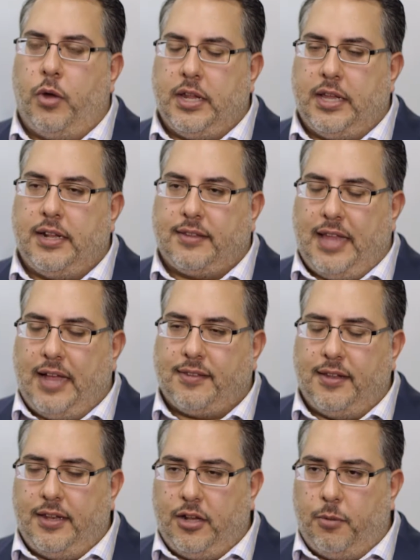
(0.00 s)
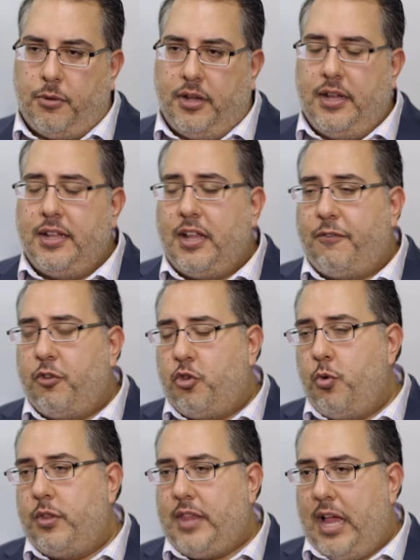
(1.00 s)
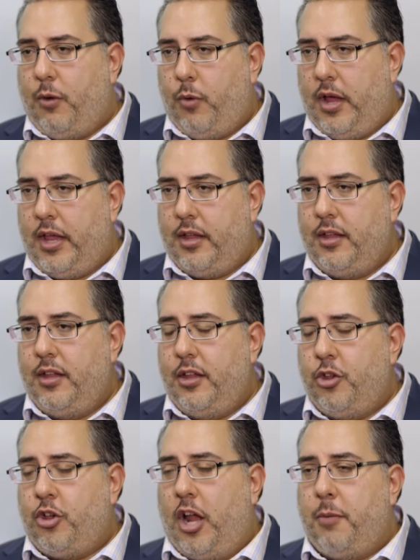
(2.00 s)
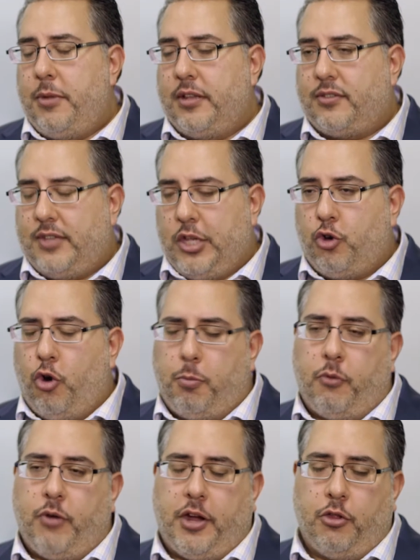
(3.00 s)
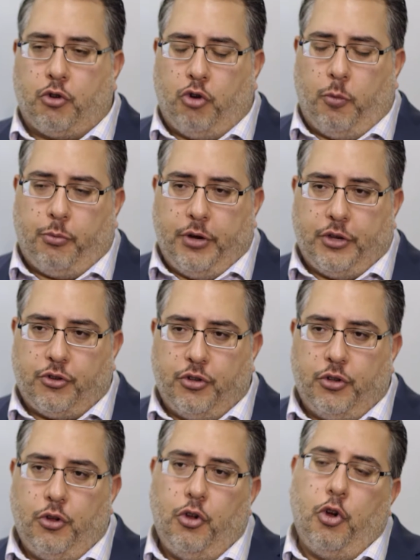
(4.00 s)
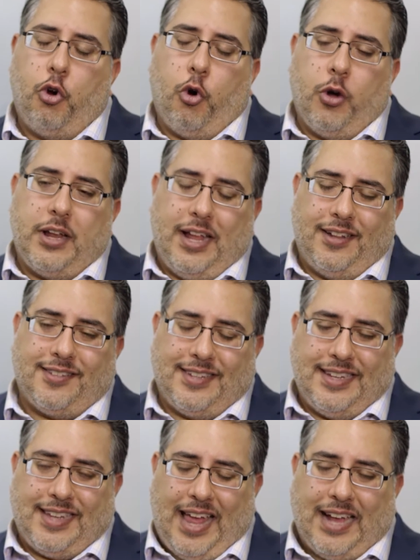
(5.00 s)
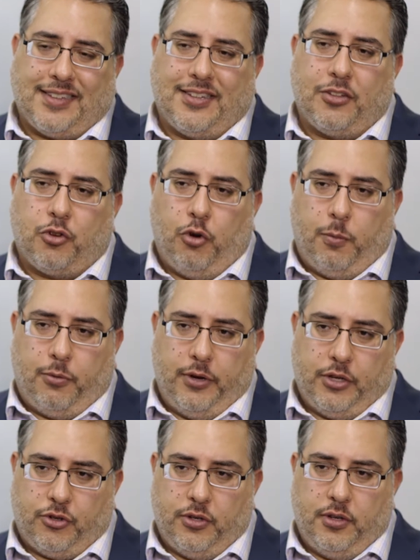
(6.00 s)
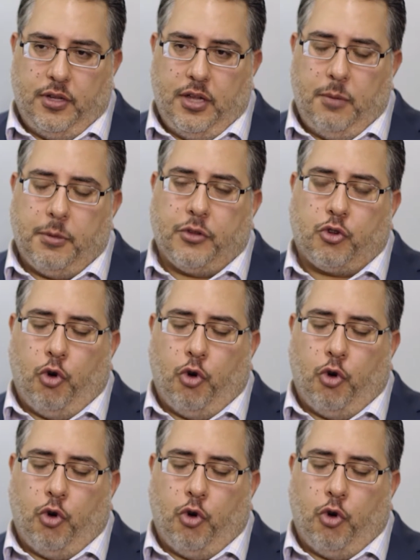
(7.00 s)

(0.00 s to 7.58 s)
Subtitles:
want to get a tax ID number. Now, if you do it that way, you got to be a C Corp, a regular corporation, or an LLC taxed as a corporation, because